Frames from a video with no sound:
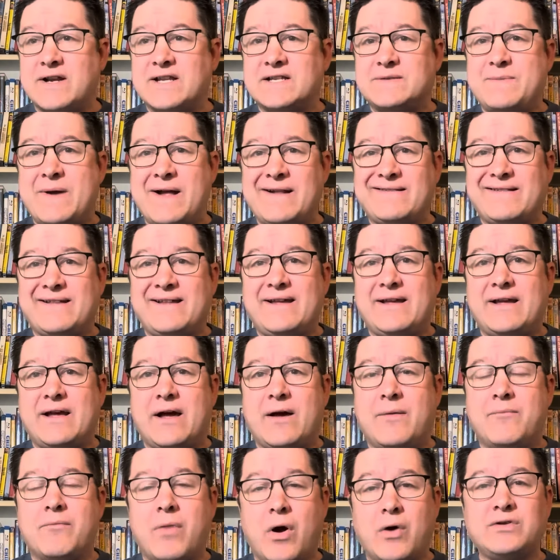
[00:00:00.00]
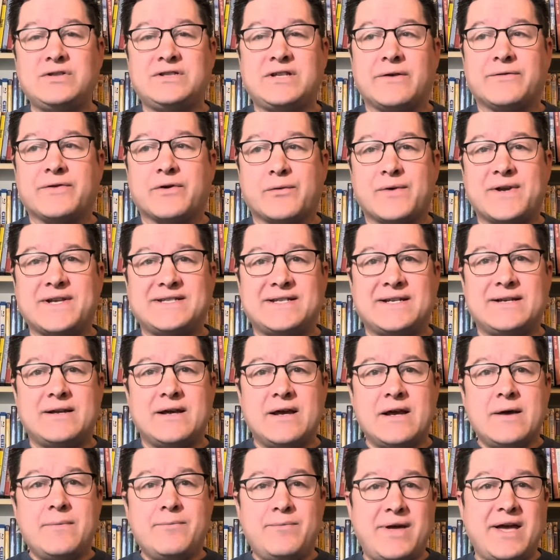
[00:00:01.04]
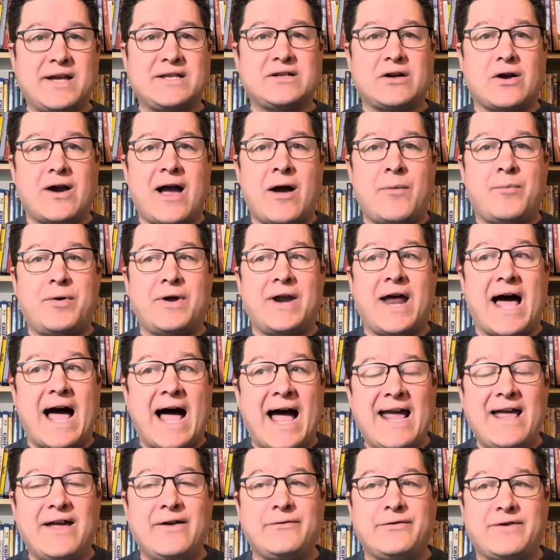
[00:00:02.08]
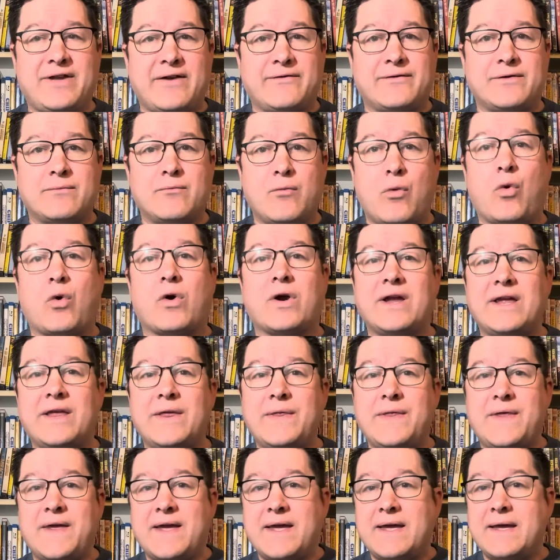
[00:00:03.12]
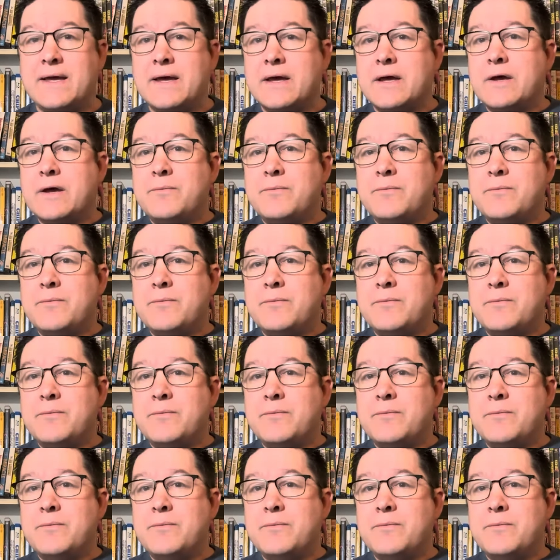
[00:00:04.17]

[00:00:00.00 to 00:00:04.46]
Especially most of the recent Pixar output, I have given more in the